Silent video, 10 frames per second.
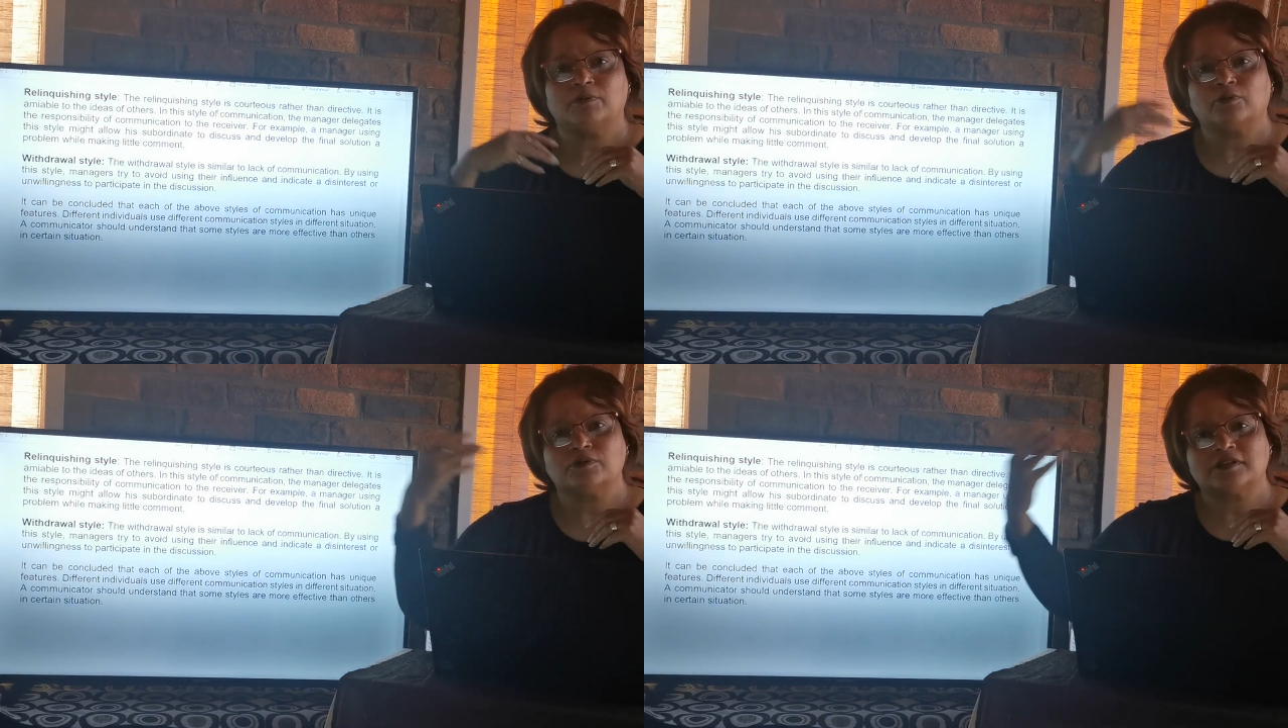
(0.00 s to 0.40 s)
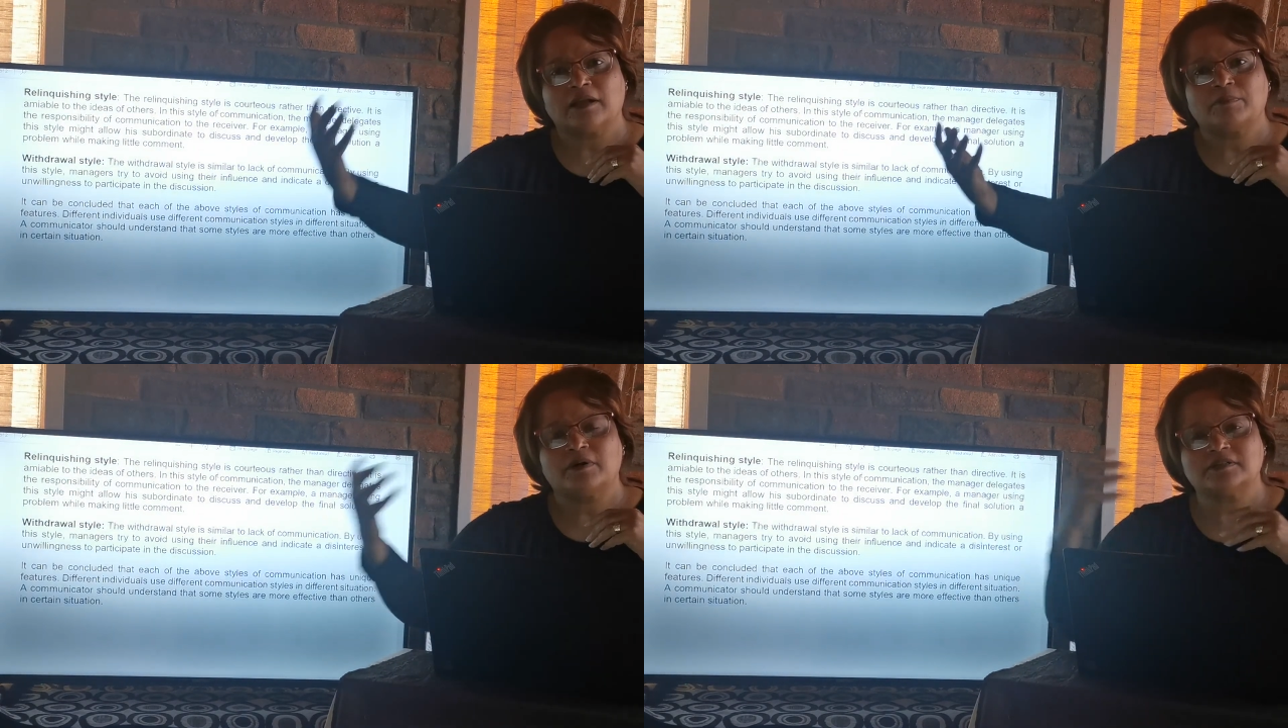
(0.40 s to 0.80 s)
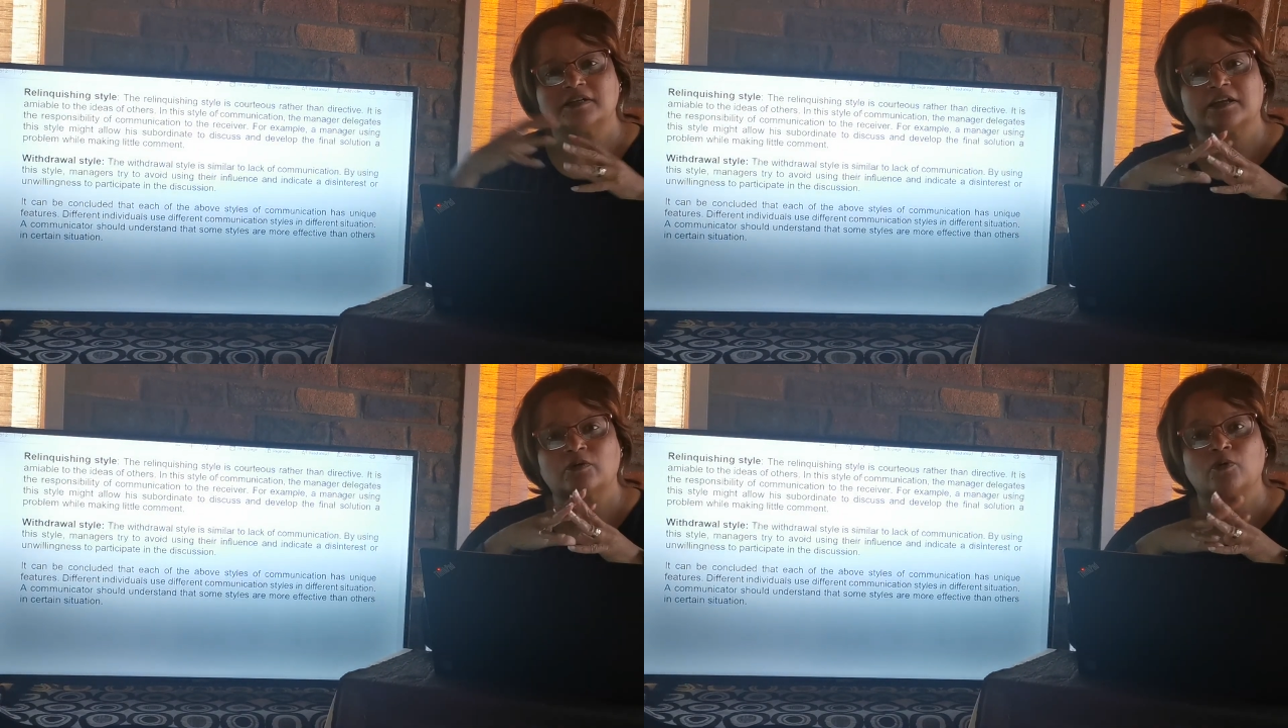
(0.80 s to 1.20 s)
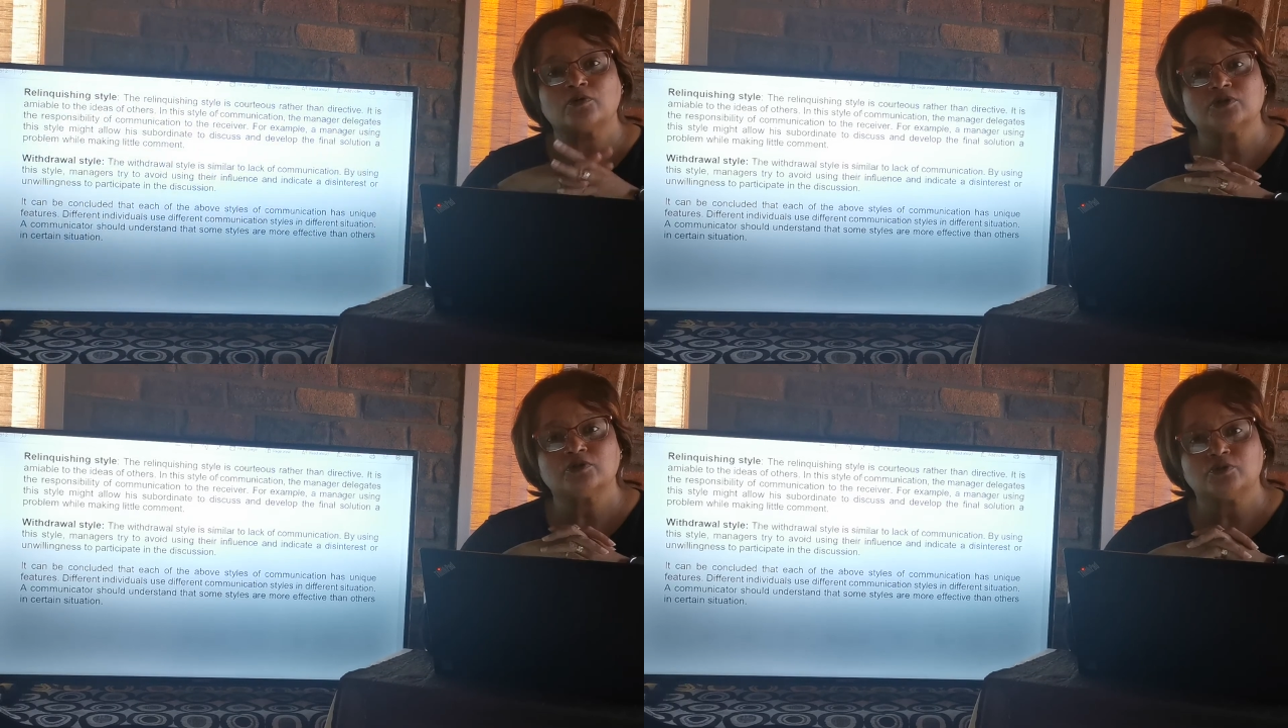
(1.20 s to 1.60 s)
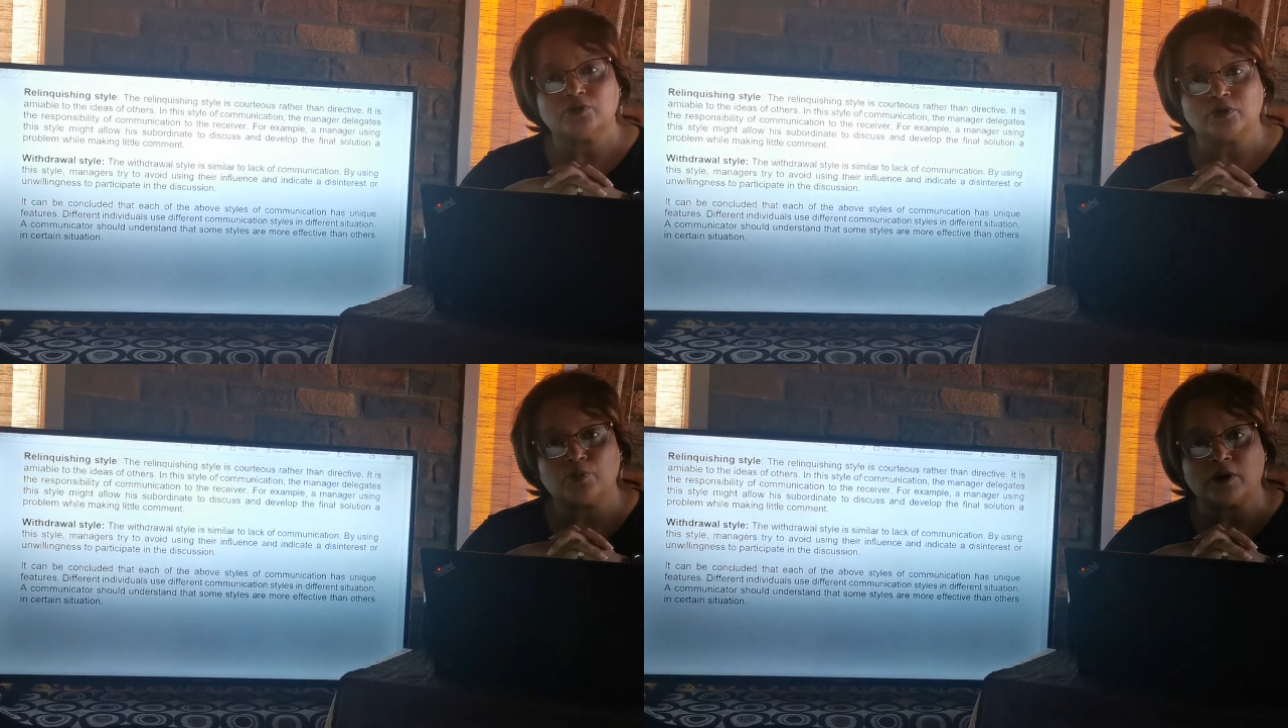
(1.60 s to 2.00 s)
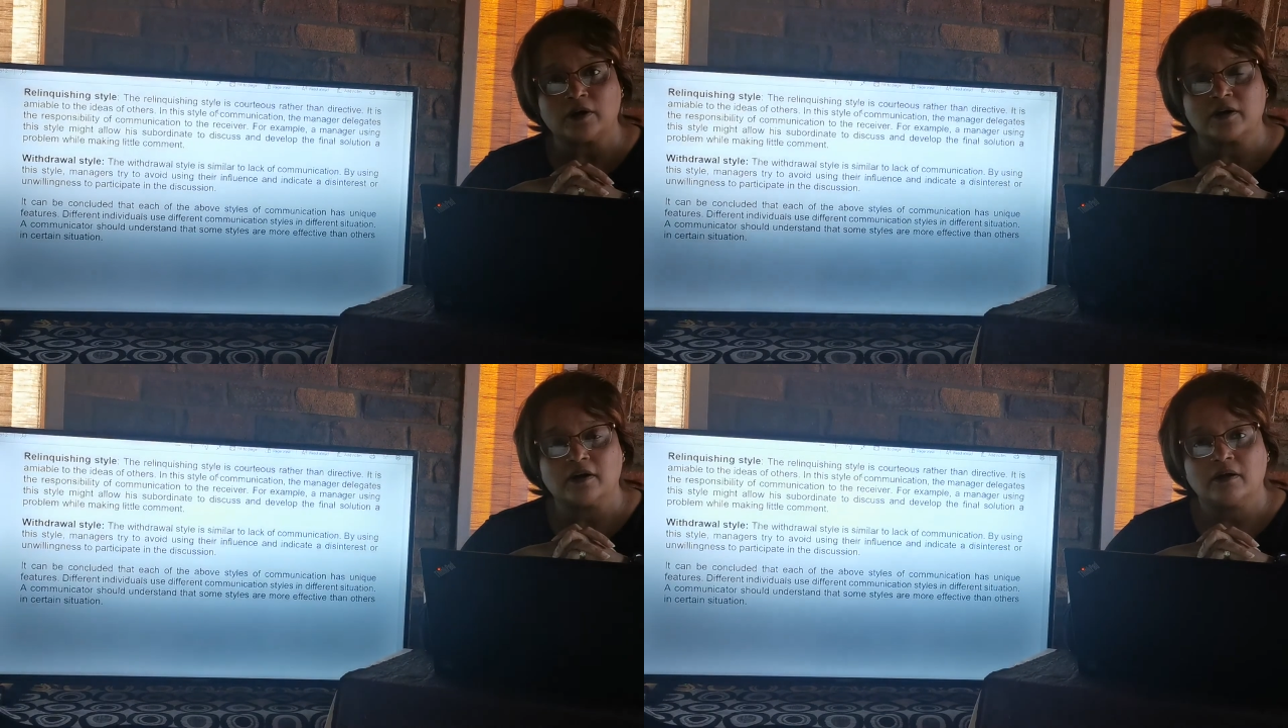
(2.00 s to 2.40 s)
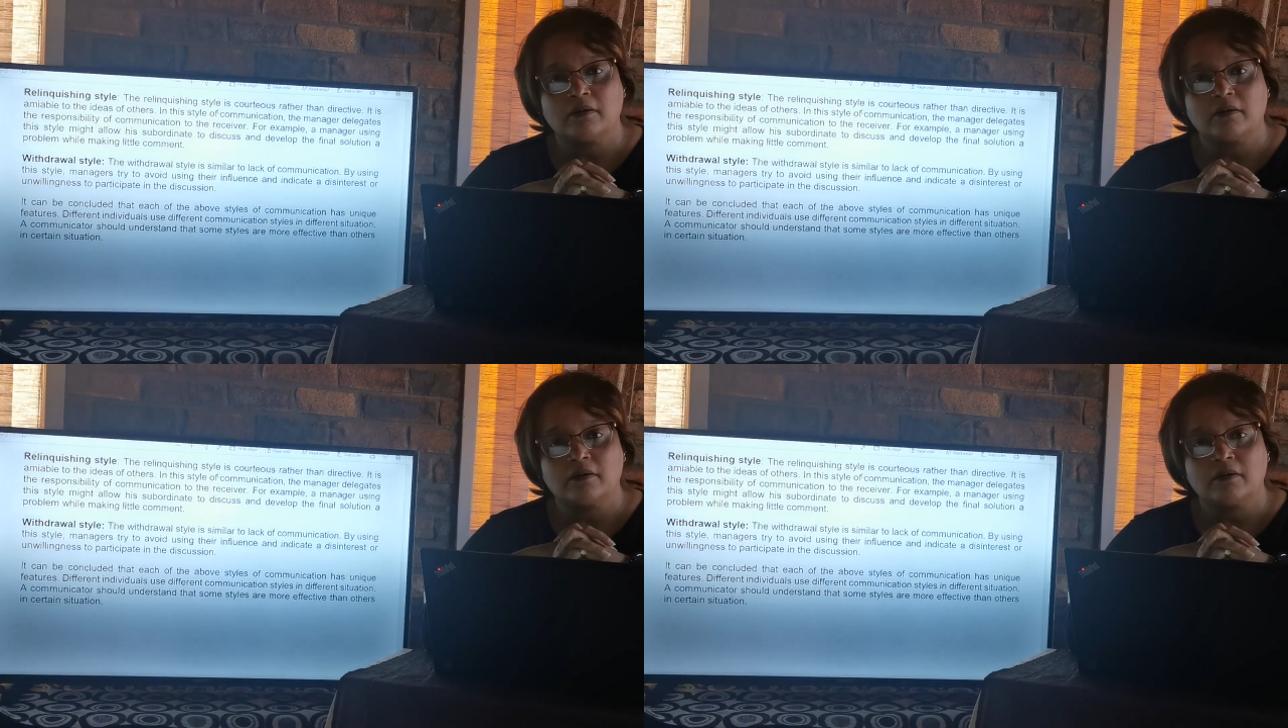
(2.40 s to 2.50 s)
because that person can also do the work,